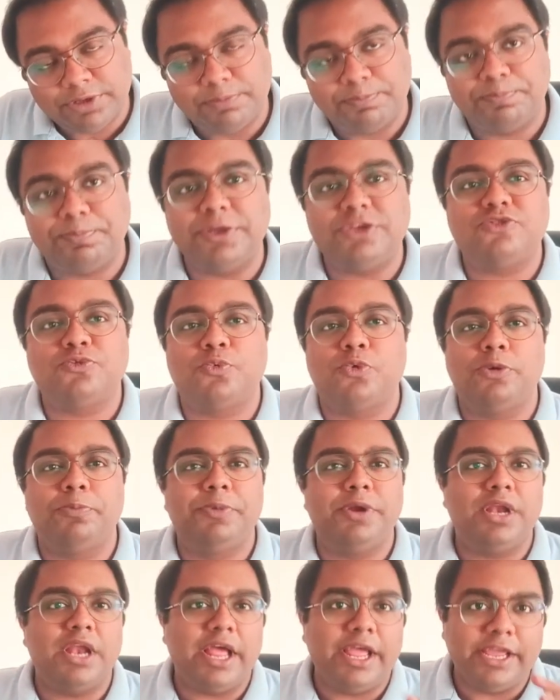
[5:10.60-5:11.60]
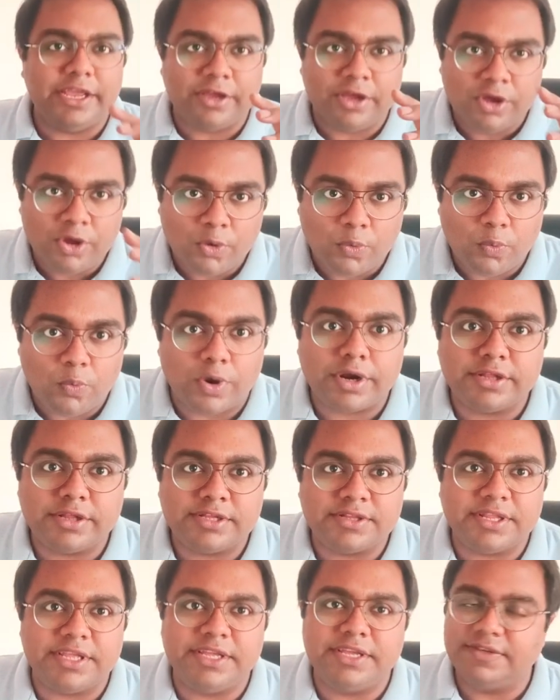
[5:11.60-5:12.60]
pitch would be like, what are
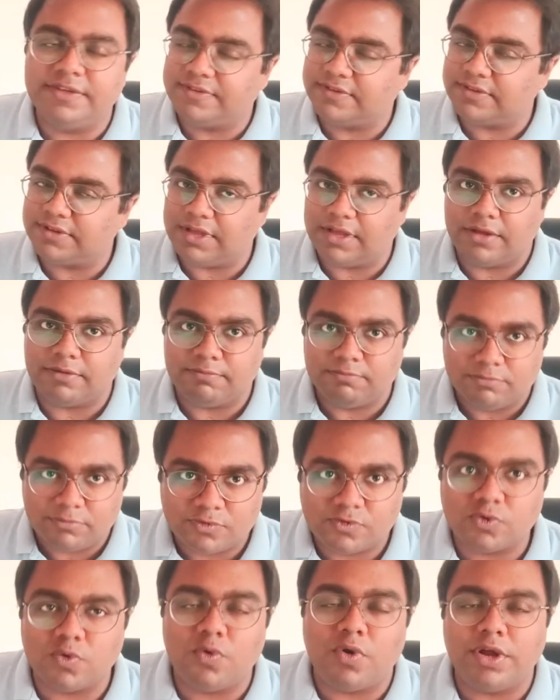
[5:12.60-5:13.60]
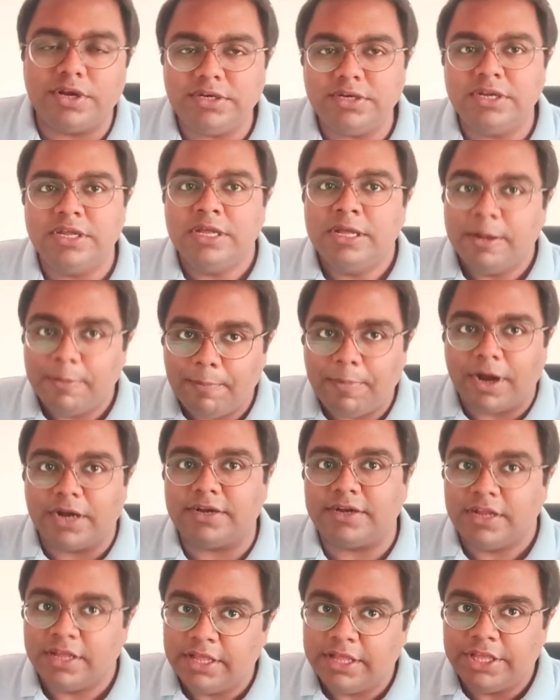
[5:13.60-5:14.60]
the things, so on.
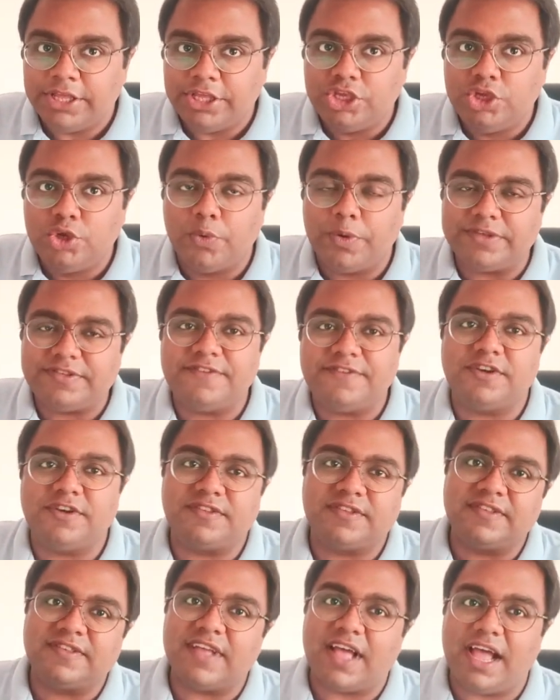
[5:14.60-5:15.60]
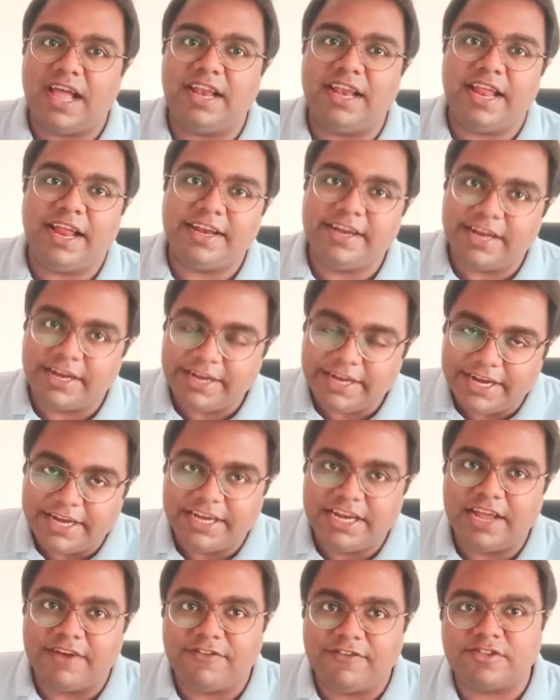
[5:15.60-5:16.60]
But USA versus Ireland and
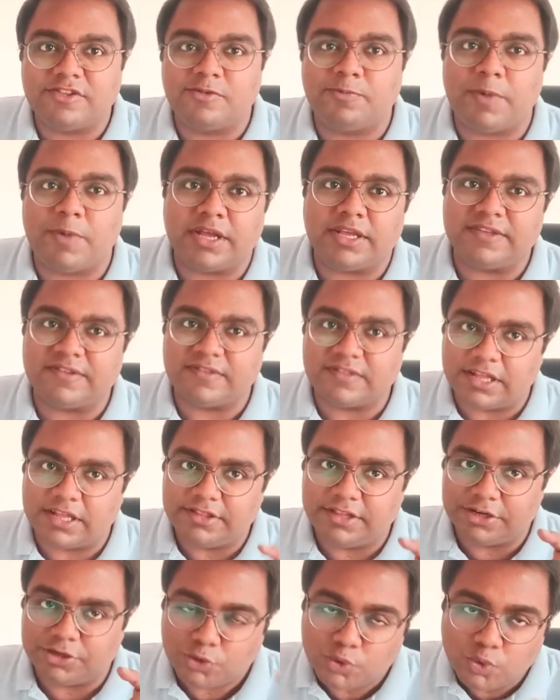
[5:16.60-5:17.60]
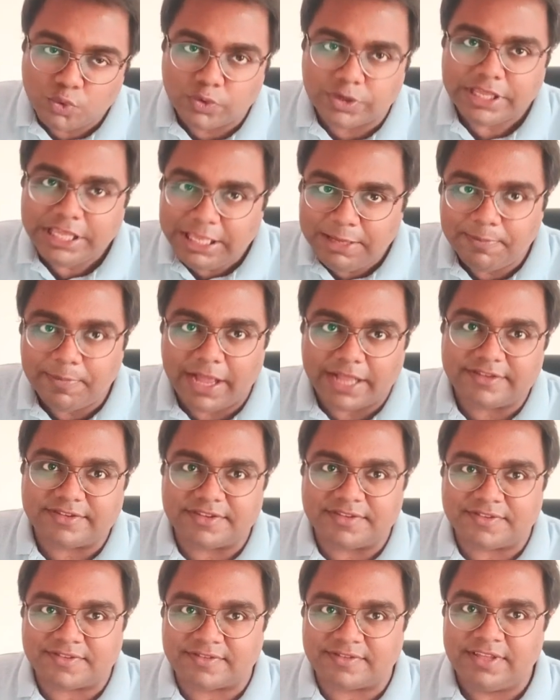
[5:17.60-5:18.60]
India versus Pakistan, the two key
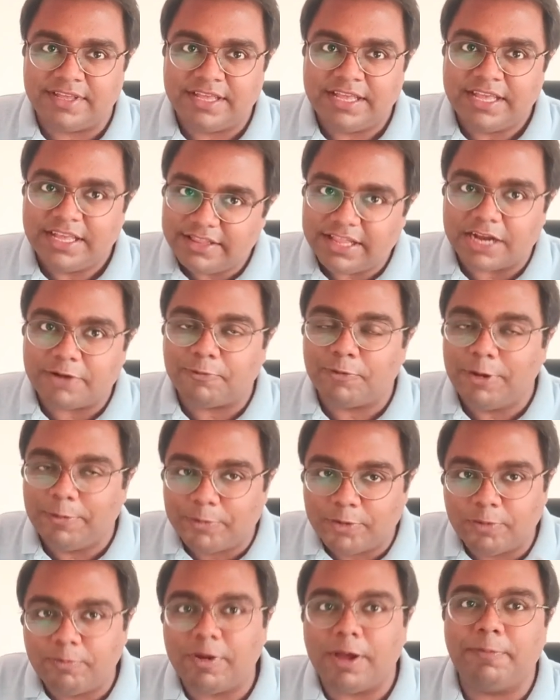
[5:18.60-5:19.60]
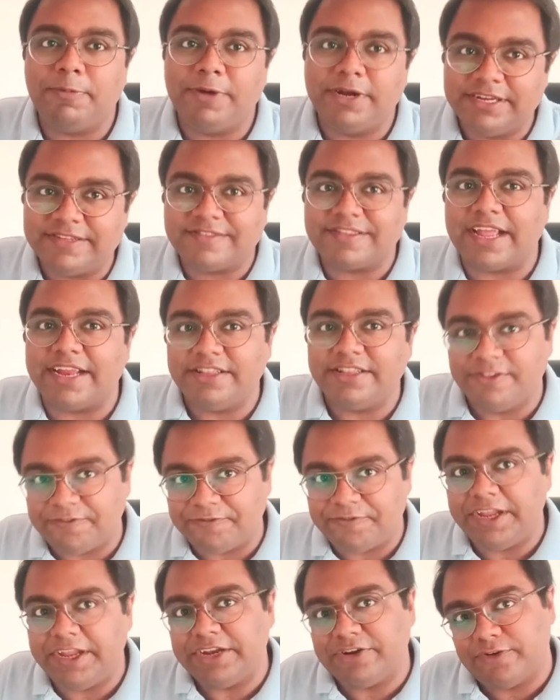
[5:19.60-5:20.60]
matches that will probably decide the
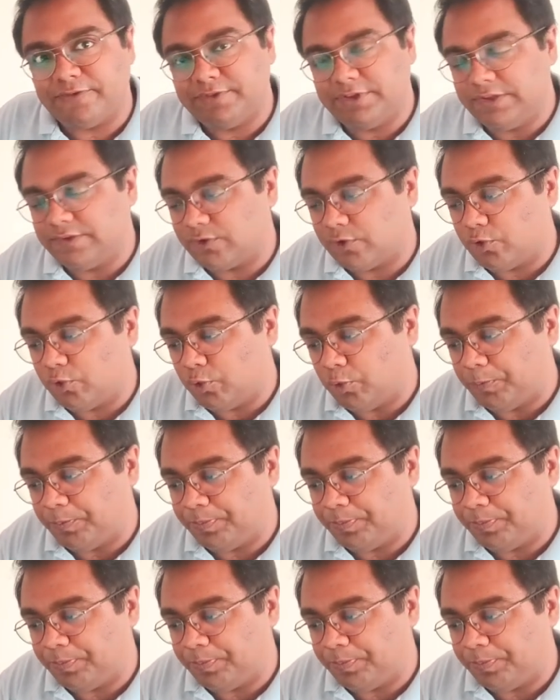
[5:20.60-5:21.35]
fate of this group.